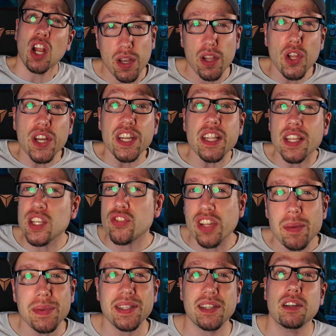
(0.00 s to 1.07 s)
Look at other
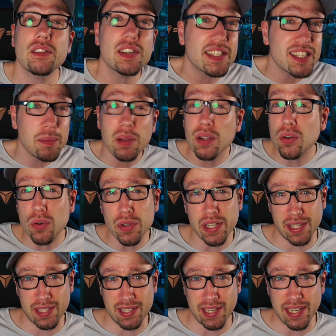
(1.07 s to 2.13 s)
streamers that are a similar
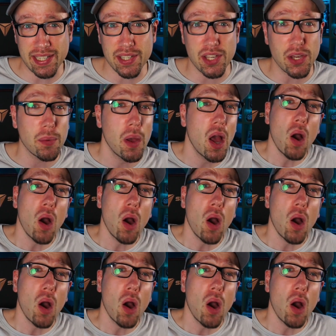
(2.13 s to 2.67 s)
audience size to you.